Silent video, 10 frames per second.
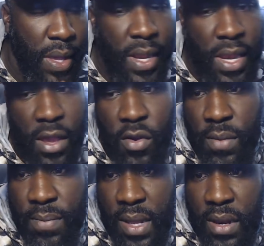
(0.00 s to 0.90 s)
That they're
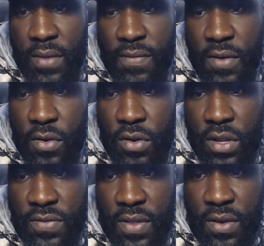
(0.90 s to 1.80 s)
gonna be looking for
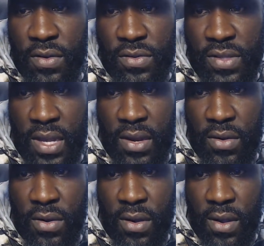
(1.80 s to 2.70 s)
orders for those that
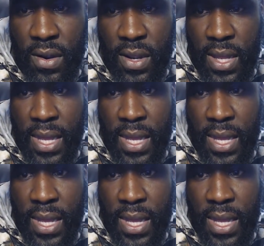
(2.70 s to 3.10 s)
are